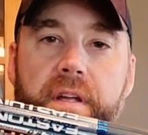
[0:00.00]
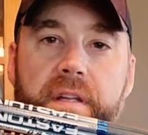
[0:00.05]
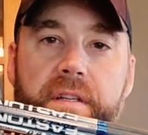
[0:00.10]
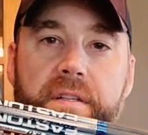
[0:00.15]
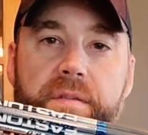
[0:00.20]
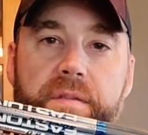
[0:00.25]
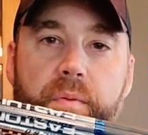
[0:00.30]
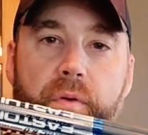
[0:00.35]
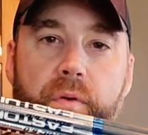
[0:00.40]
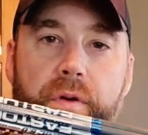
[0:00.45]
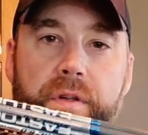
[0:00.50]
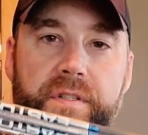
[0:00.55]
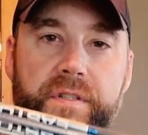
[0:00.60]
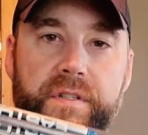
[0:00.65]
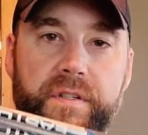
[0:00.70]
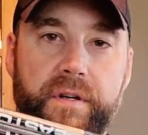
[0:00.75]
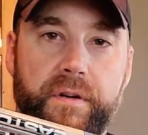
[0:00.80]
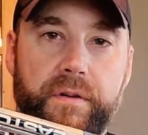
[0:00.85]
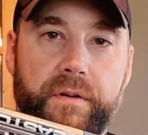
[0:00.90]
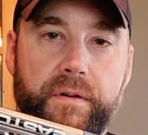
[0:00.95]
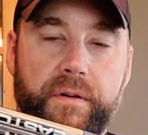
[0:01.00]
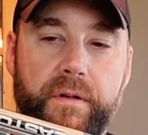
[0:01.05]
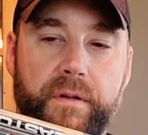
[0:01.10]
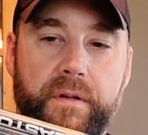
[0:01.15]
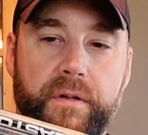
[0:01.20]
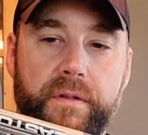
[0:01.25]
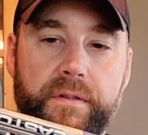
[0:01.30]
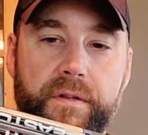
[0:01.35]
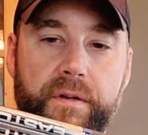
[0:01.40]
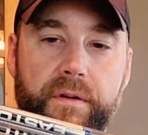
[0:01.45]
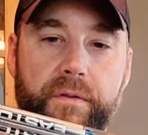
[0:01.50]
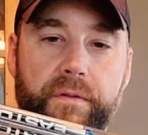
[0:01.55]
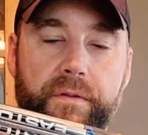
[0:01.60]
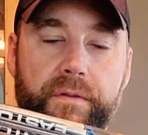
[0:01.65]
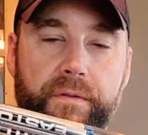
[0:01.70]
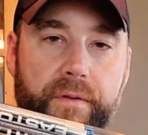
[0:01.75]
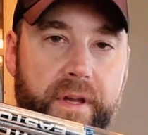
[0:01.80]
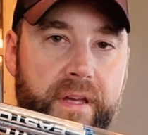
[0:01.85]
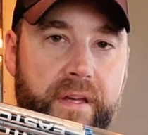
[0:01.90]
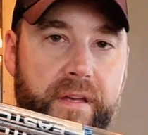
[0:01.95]
is
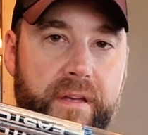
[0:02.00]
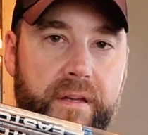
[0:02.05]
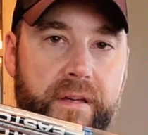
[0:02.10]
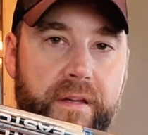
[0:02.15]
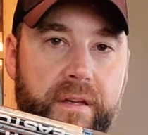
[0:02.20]
0.003.